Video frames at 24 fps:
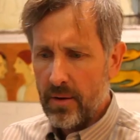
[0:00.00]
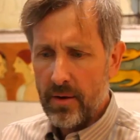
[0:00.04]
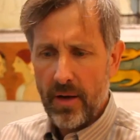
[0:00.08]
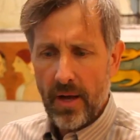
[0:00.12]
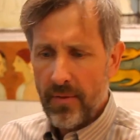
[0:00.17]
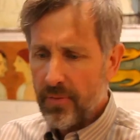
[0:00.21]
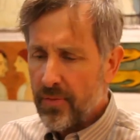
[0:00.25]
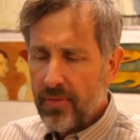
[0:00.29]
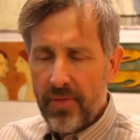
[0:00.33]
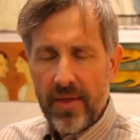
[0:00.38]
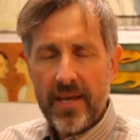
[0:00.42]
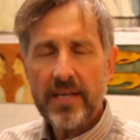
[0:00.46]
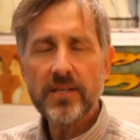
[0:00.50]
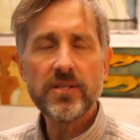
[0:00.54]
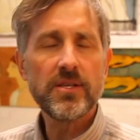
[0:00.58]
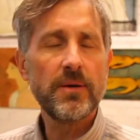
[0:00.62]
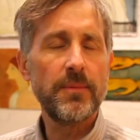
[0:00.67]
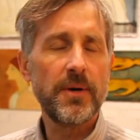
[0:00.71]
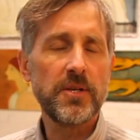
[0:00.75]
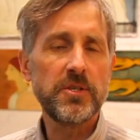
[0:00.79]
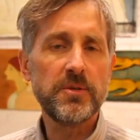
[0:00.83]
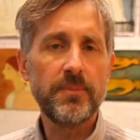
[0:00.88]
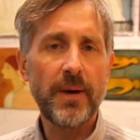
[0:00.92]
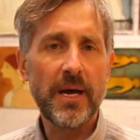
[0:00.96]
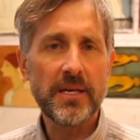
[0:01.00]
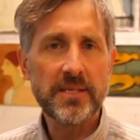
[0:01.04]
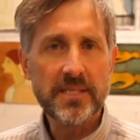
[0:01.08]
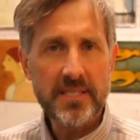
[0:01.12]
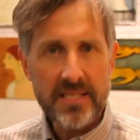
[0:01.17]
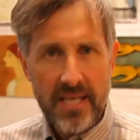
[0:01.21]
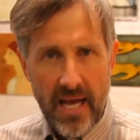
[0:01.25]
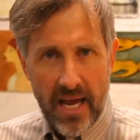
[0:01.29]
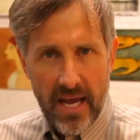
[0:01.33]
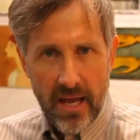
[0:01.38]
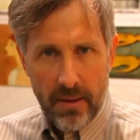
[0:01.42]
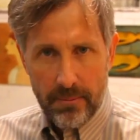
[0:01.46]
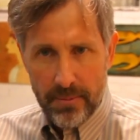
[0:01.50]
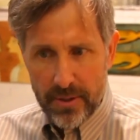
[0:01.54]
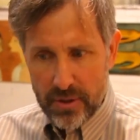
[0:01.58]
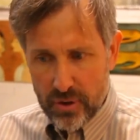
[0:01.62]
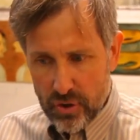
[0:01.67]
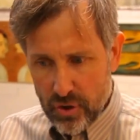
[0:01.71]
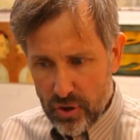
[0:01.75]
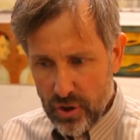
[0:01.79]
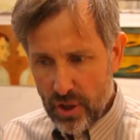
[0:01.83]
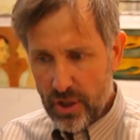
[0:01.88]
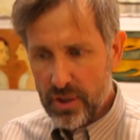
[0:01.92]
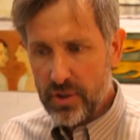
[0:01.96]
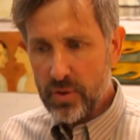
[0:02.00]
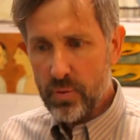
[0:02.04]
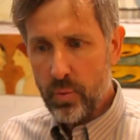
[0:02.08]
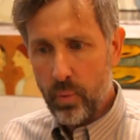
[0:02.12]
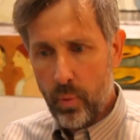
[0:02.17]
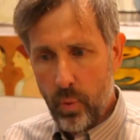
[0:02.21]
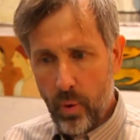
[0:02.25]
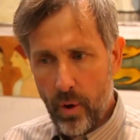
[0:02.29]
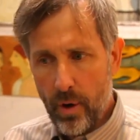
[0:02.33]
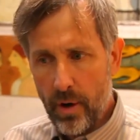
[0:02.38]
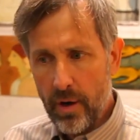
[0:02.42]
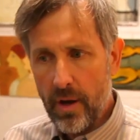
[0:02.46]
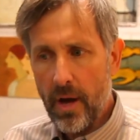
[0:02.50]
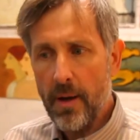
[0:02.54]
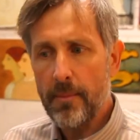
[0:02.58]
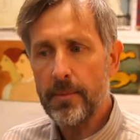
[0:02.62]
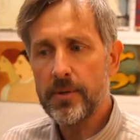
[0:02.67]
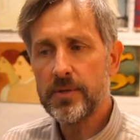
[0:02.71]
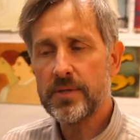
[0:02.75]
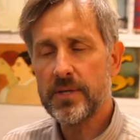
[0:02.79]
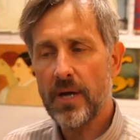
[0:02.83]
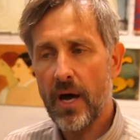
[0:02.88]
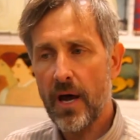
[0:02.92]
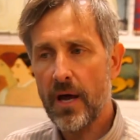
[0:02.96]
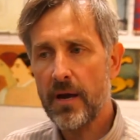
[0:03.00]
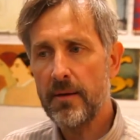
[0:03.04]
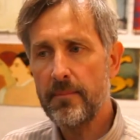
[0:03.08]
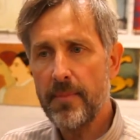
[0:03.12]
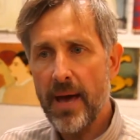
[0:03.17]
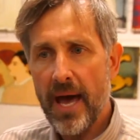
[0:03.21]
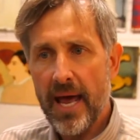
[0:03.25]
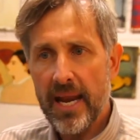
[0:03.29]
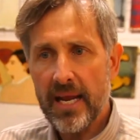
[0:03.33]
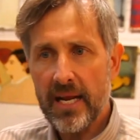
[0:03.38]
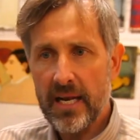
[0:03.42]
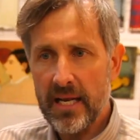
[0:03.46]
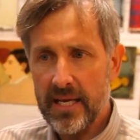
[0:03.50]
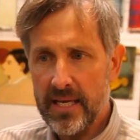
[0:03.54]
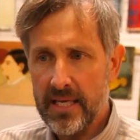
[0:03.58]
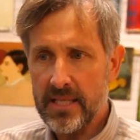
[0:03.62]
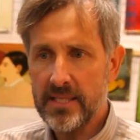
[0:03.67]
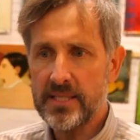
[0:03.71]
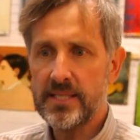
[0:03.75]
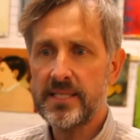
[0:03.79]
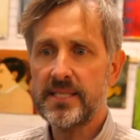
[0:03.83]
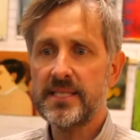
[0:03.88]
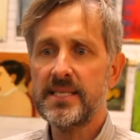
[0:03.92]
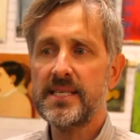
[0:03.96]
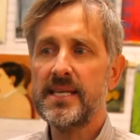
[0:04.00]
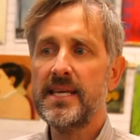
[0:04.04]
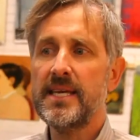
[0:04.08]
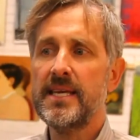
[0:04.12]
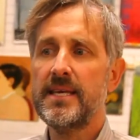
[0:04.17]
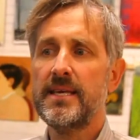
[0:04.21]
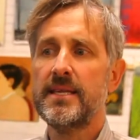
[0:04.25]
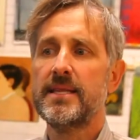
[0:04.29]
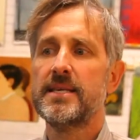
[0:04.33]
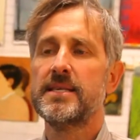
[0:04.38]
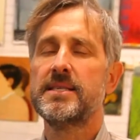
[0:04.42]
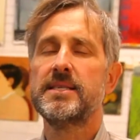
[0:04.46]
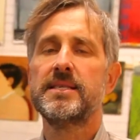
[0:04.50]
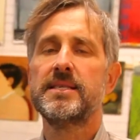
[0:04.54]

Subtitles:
not think so much about style, but just work almost automatically and see the